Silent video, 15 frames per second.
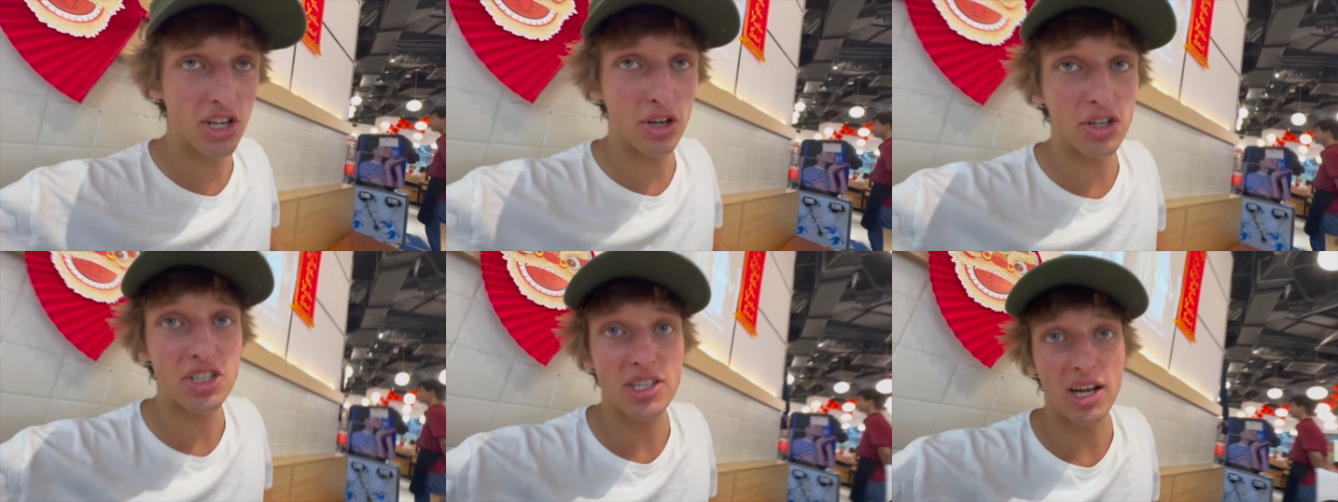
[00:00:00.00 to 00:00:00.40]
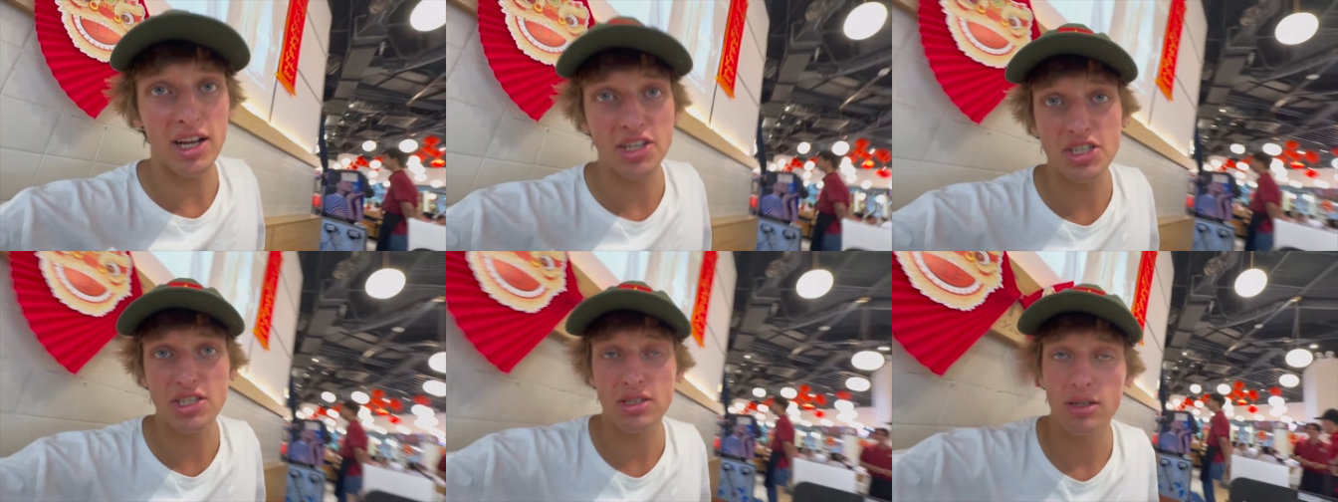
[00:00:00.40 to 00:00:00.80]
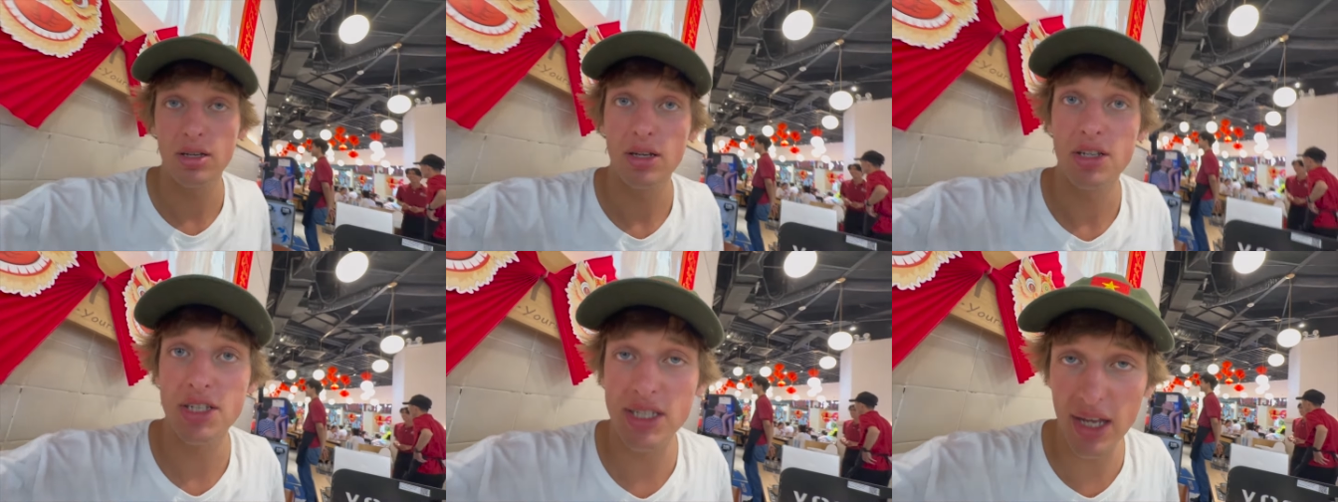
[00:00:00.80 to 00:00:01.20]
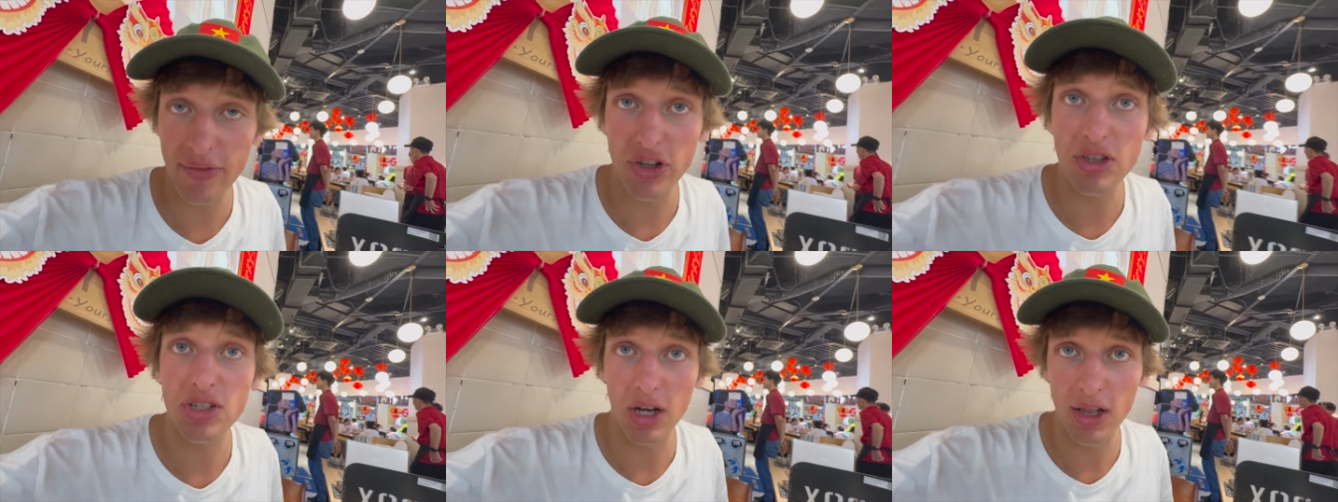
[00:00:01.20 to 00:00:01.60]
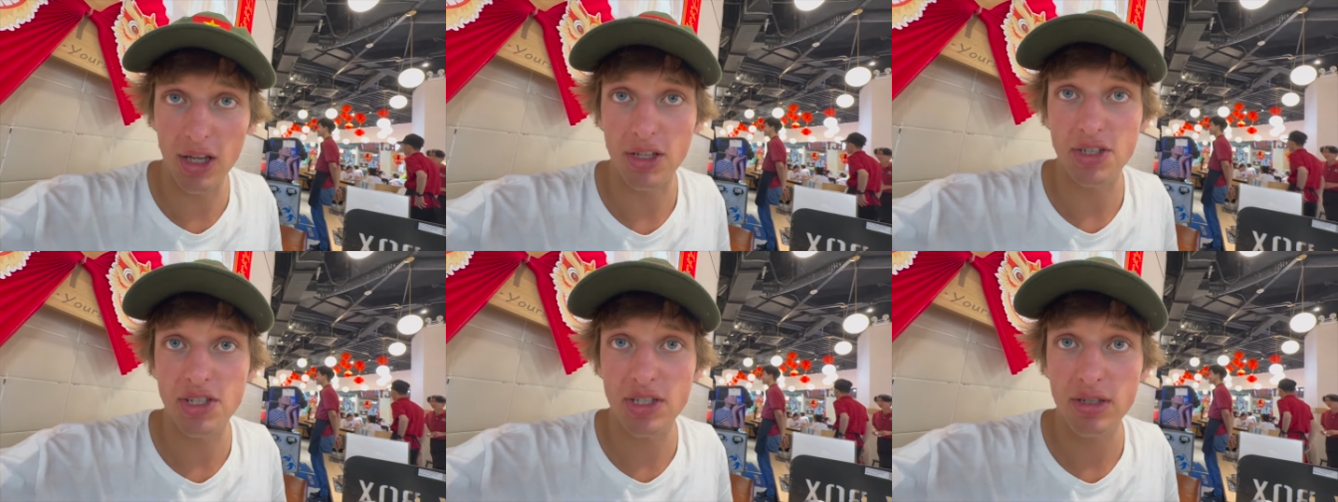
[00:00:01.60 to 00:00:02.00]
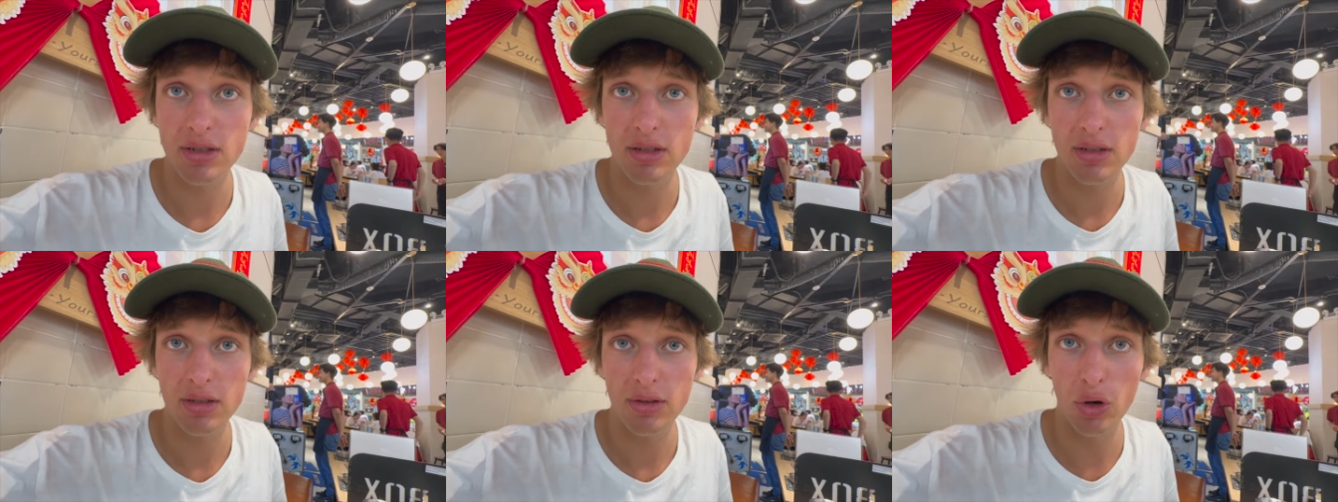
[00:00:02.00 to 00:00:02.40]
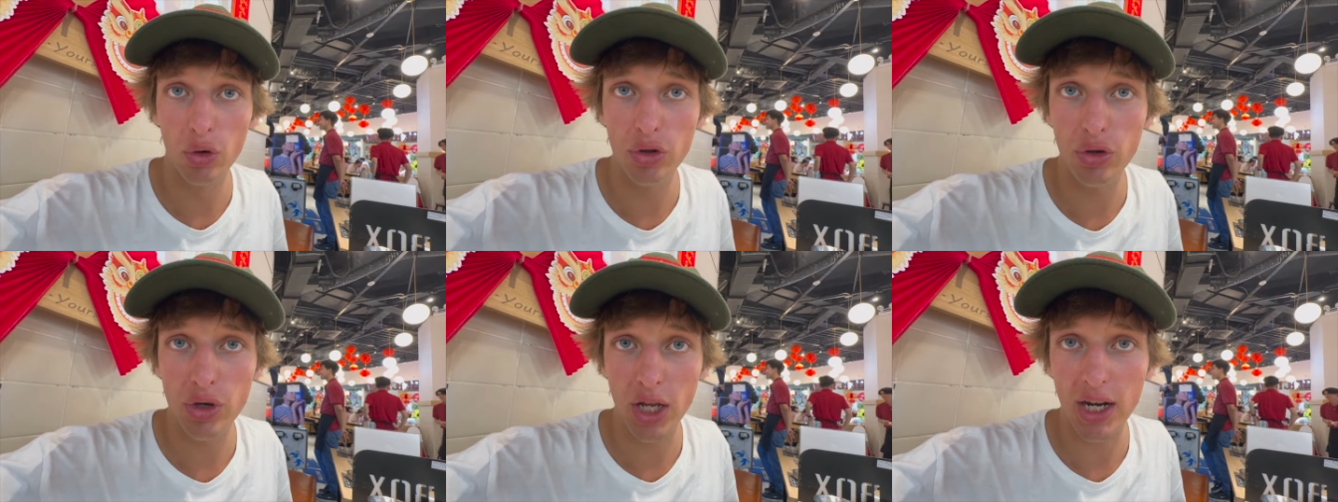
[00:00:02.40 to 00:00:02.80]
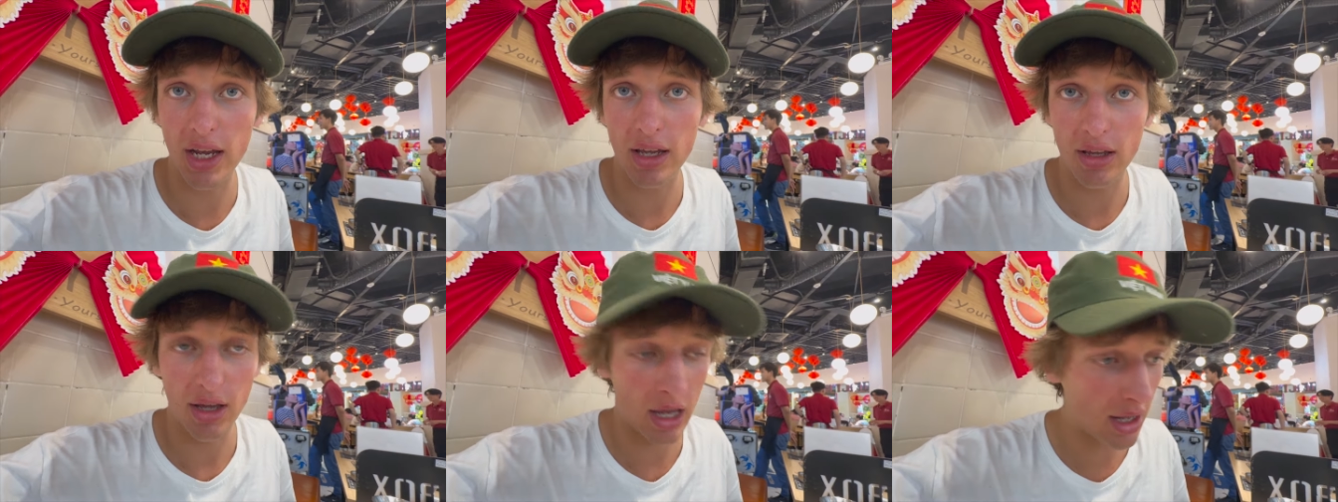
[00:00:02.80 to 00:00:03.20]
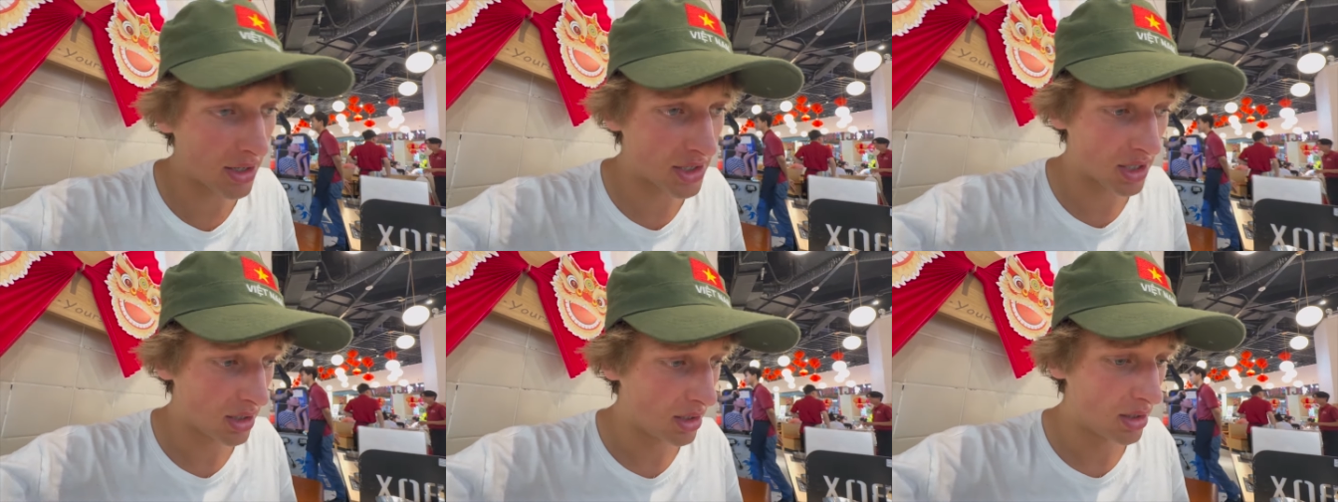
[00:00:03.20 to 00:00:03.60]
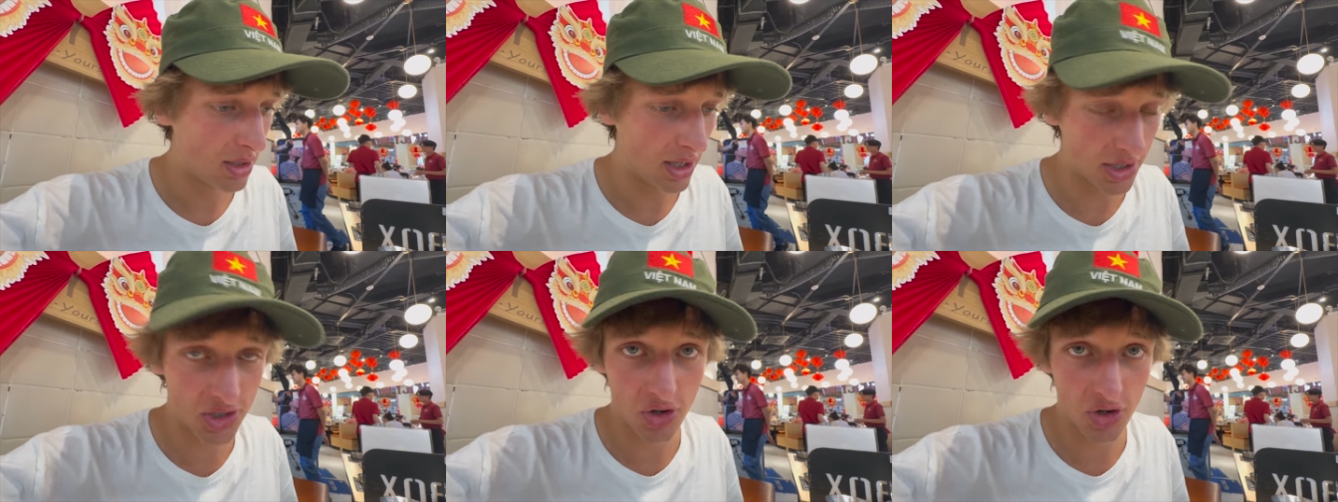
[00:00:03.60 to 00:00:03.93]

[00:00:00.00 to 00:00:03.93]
cost us $7, all you can eat, and it's